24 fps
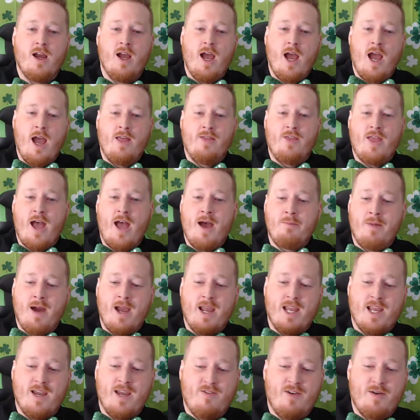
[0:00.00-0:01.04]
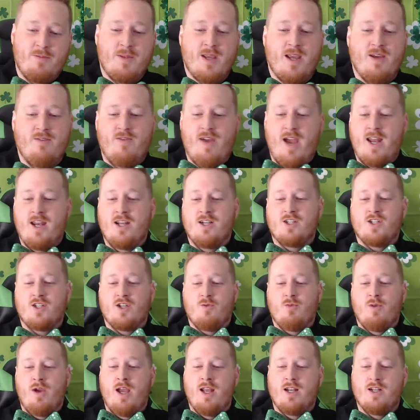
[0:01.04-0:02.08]
and that might give him the advantage to
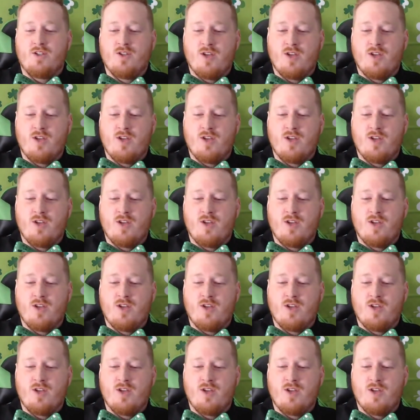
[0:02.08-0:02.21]
win.